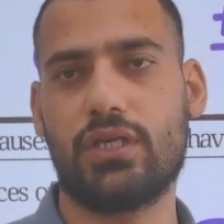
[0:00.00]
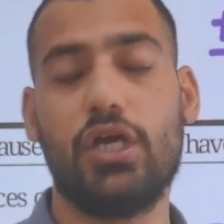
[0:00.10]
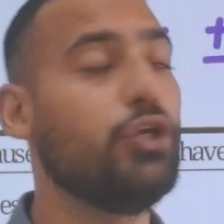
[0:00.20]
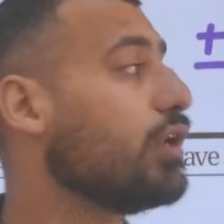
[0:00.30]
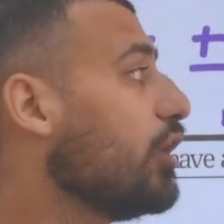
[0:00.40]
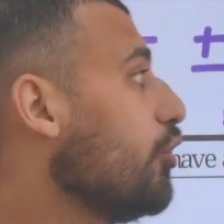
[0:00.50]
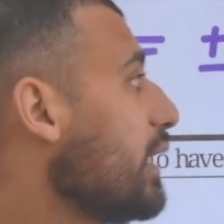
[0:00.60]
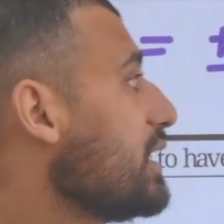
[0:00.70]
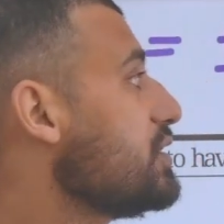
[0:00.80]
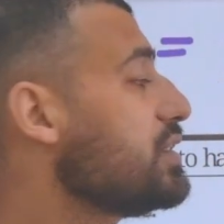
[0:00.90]
You cannot
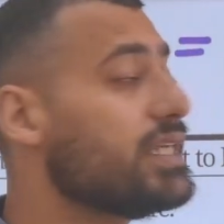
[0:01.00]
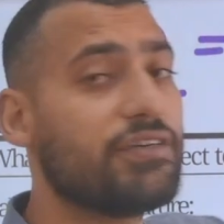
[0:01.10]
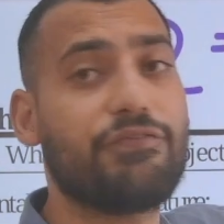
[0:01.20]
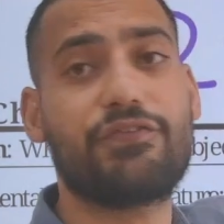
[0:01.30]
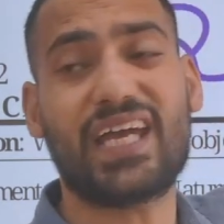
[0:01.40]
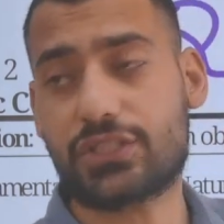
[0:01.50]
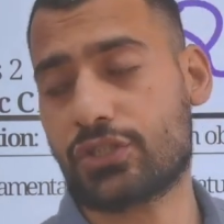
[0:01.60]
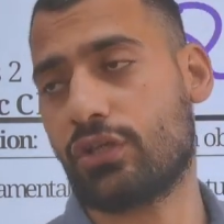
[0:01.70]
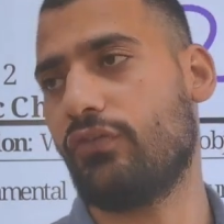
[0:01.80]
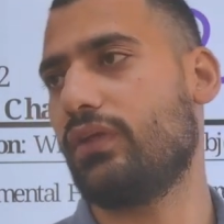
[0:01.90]
exchange a
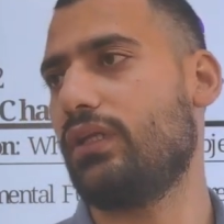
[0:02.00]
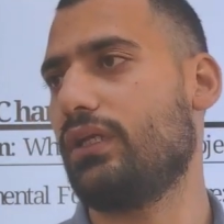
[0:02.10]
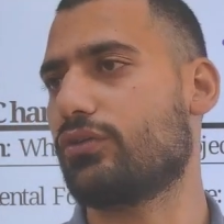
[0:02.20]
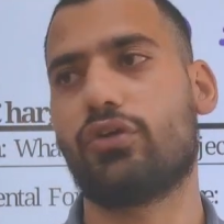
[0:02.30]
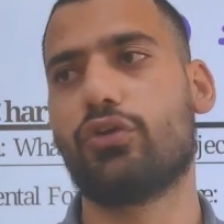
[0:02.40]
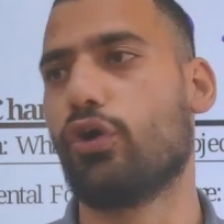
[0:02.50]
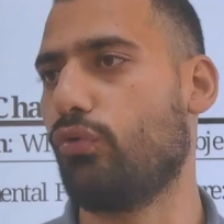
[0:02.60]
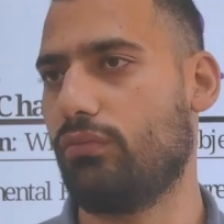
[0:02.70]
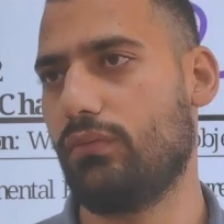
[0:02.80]
fraction of an electron. No.